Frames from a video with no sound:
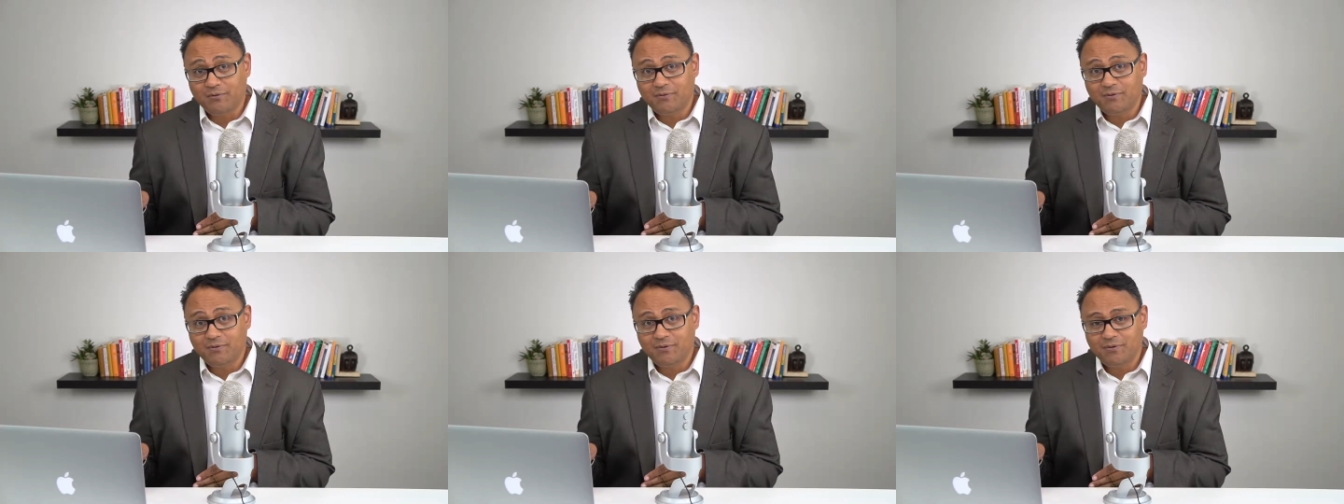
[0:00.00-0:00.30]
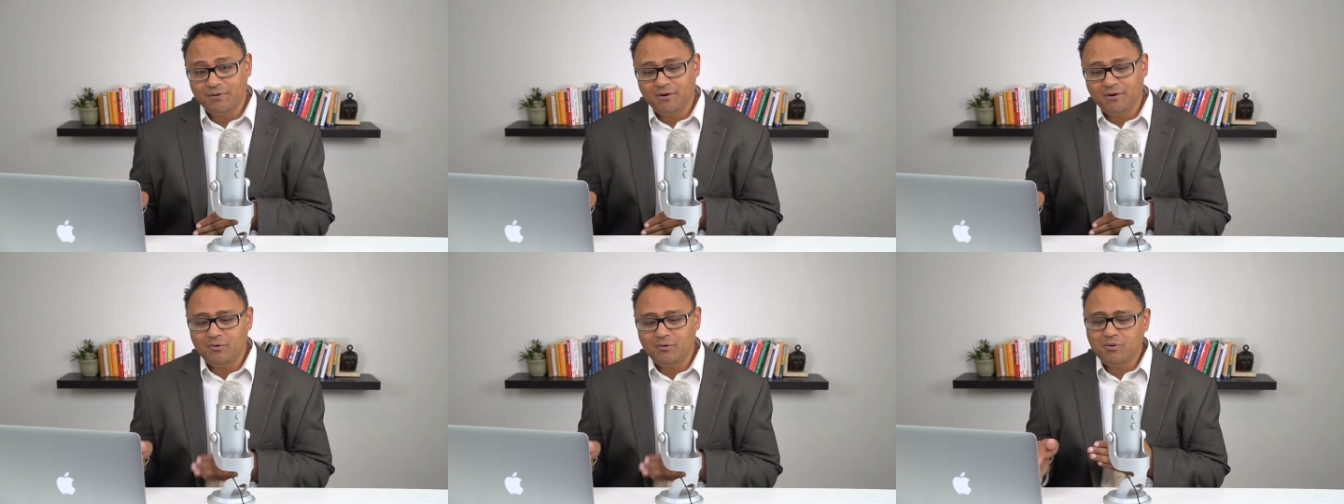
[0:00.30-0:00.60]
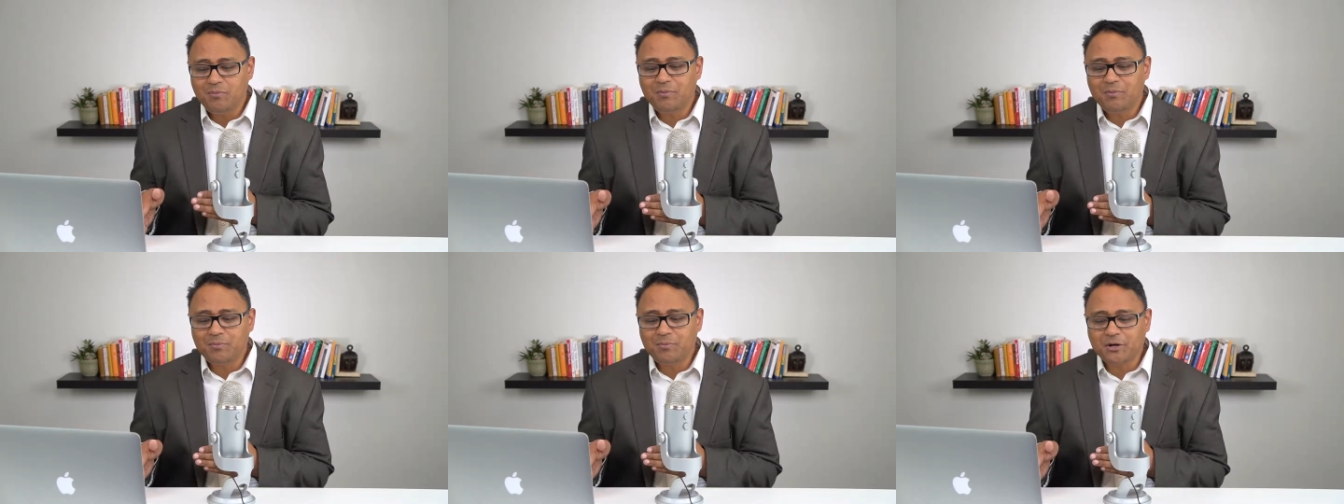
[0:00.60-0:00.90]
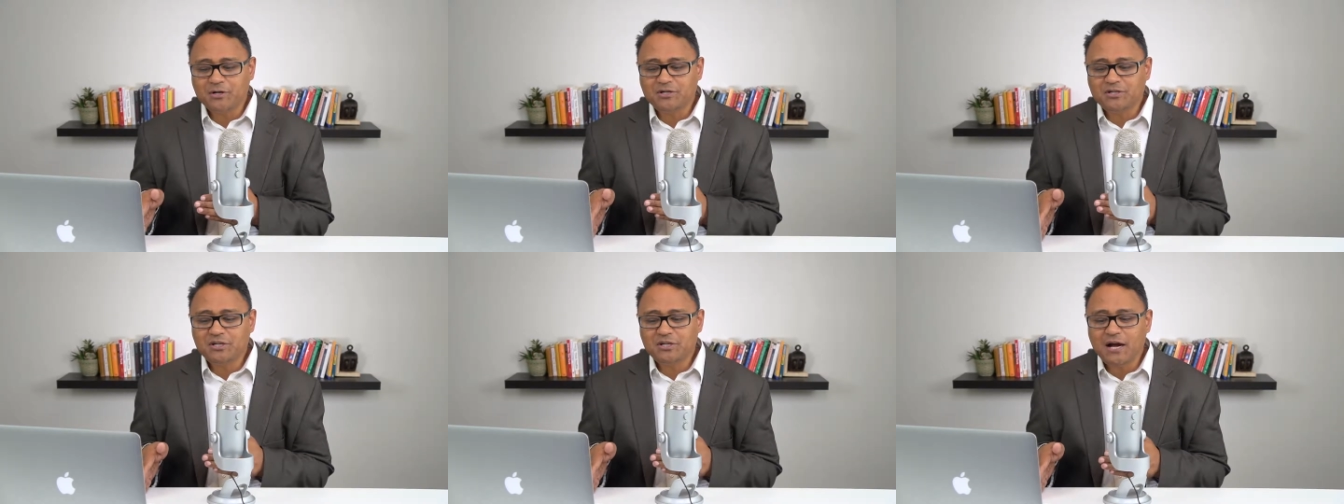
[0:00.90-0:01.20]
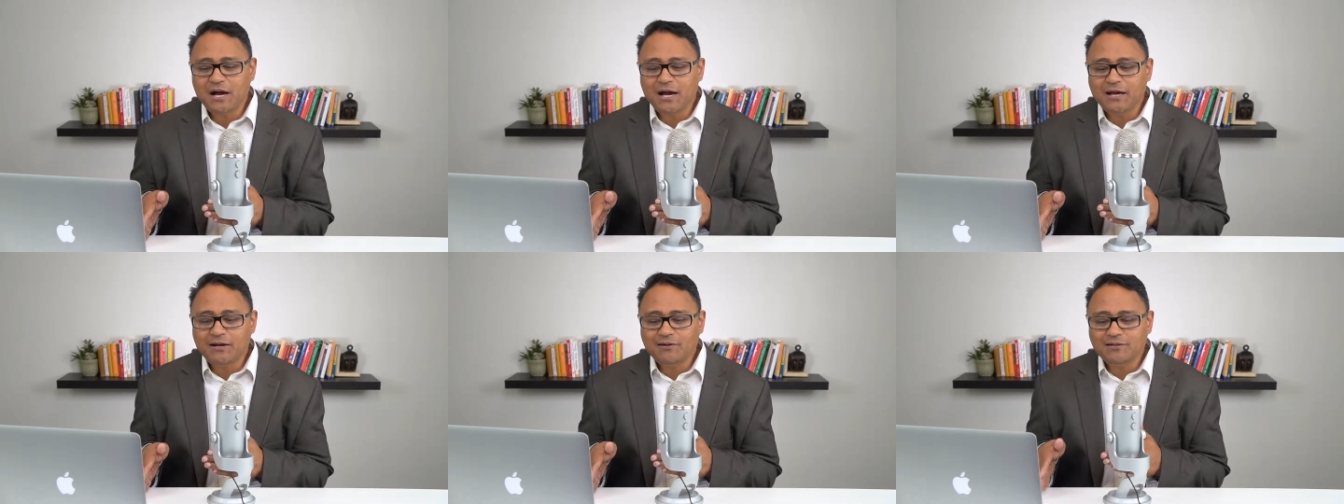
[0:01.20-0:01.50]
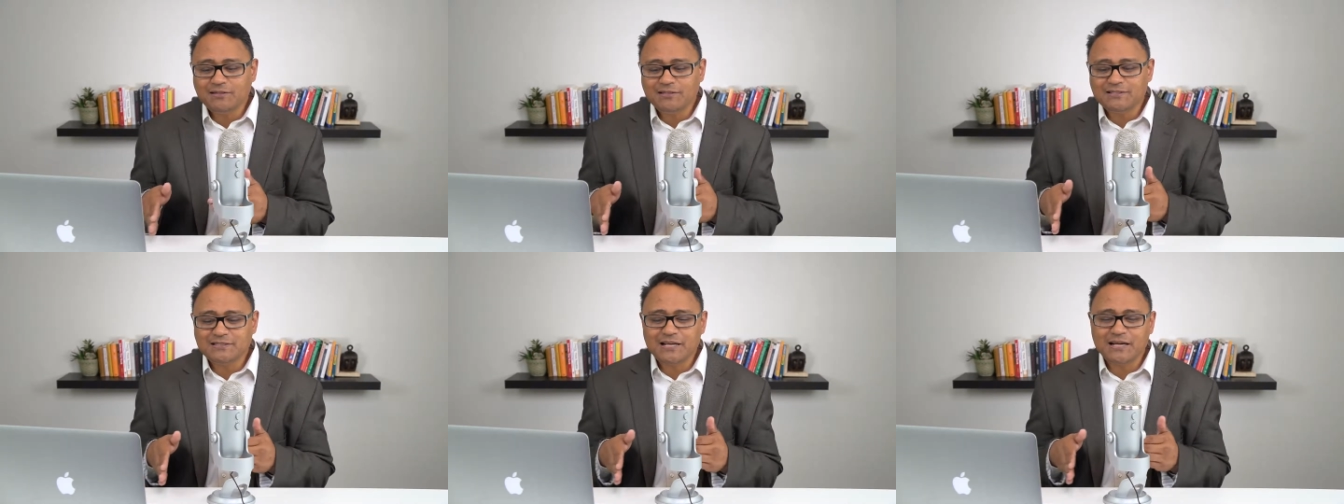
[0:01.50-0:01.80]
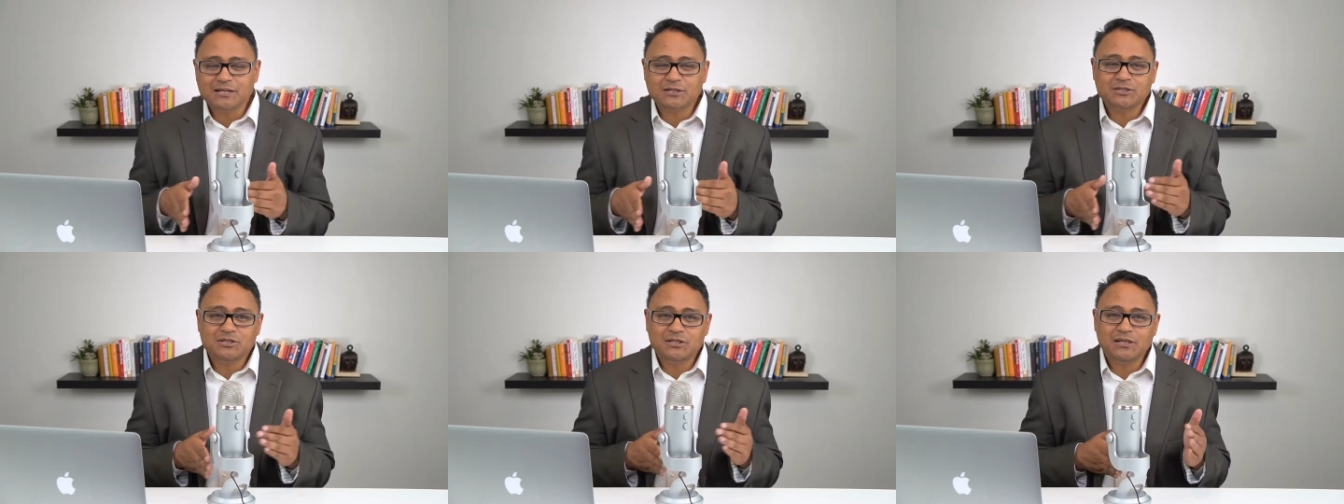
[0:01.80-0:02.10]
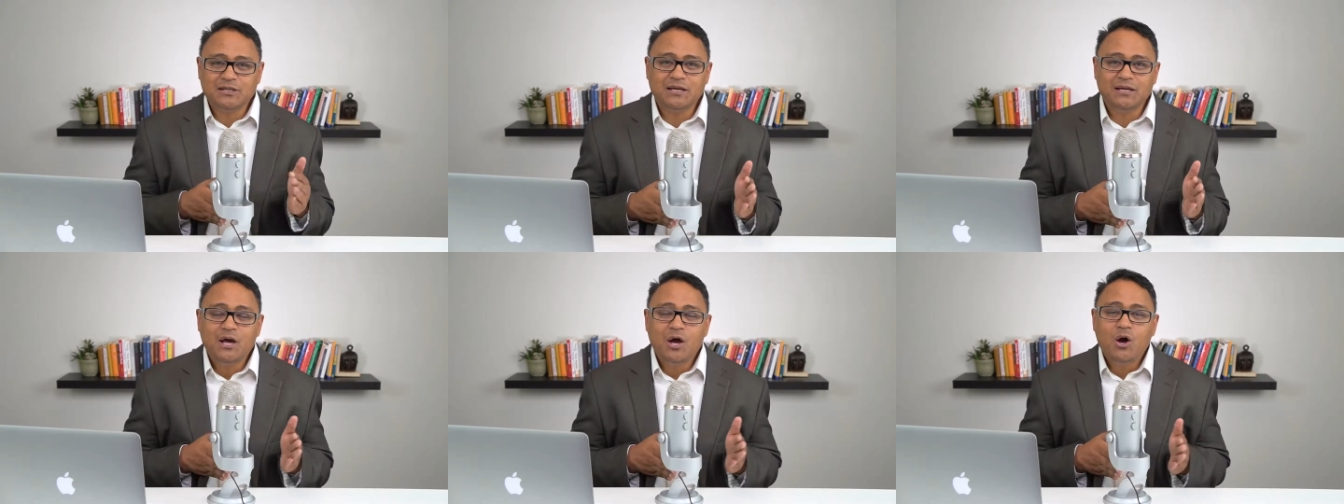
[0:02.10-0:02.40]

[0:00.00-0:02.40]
And remember, a child is actually